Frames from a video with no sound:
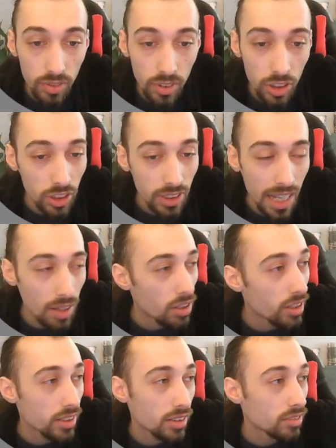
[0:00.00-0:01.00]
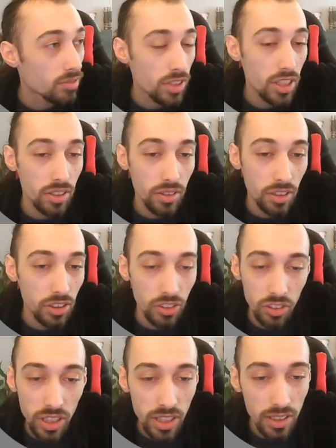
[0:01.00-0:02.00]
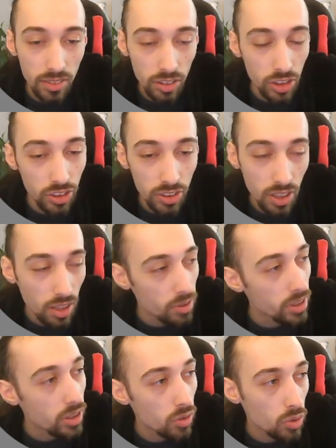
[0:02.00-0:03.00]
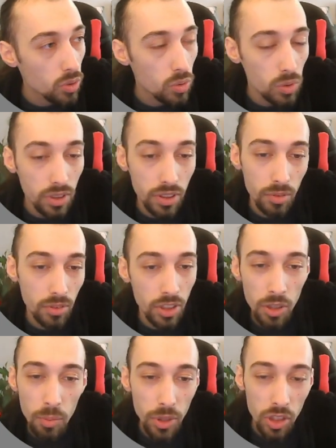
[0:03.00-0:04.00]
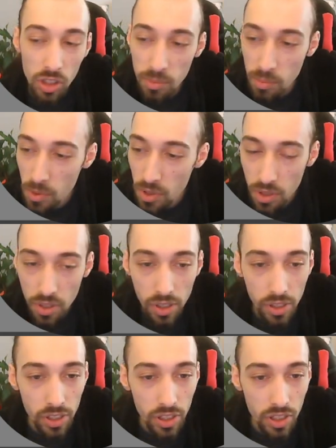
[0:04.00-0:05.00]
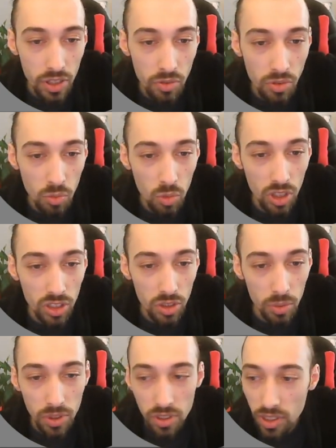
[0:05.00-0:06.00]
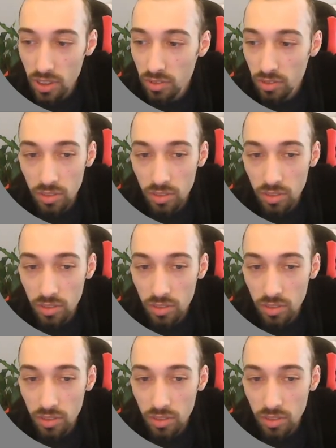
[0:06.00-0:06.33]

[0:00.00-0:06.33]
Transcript: Just how you just seen it just slowly crawl and become, from one to another.